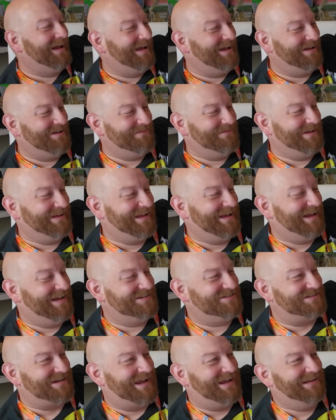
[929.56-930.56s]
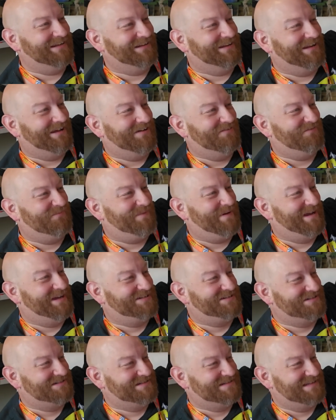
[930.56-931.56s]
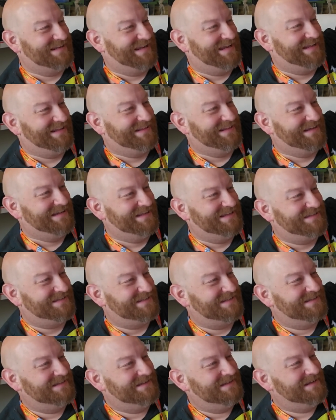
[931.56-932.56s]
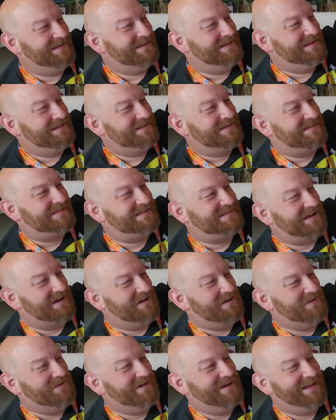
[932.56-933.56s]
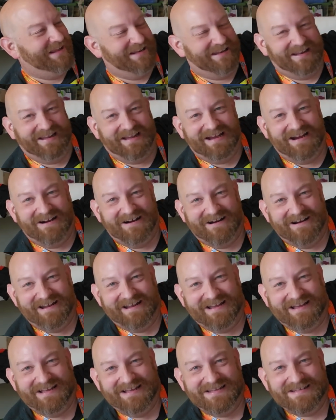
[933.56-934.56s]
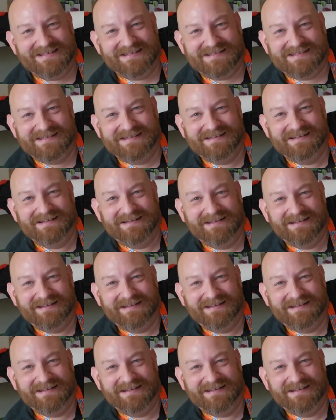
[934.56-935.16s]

oh my gosh, I love pictures like this. So hilarious.